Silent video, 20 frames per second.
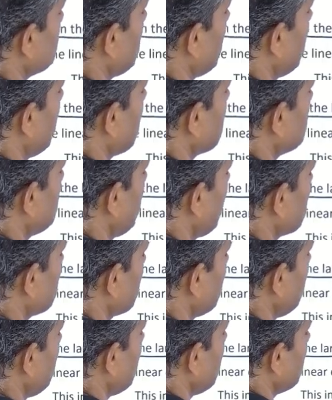
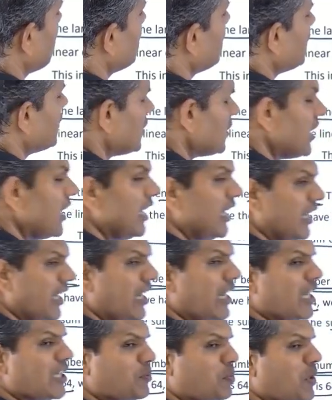expression. This is the linear
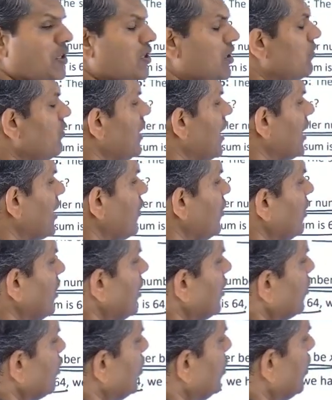expression we are
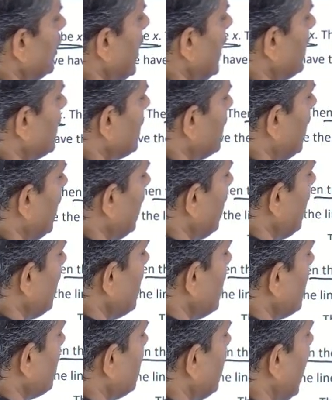going to get here.
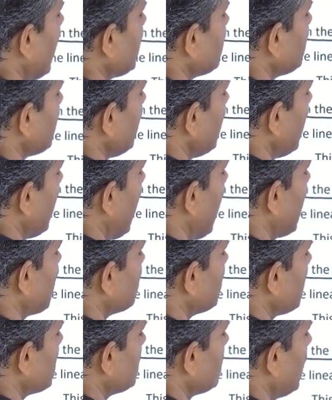X as
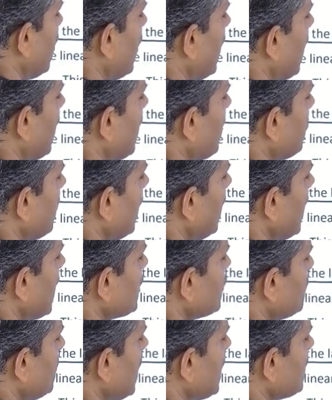the smaller number, x
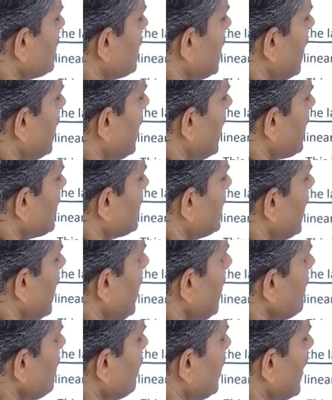plus 10 as the
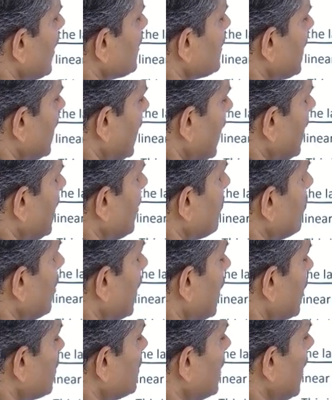second number
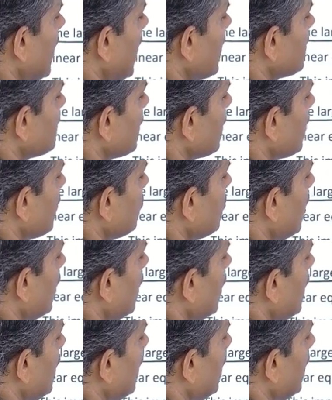or the larger number.
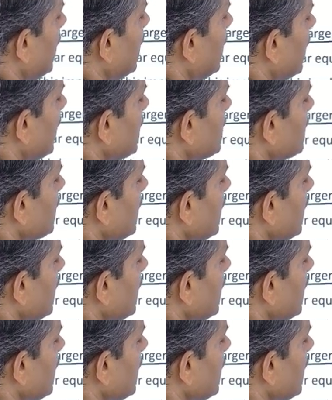It is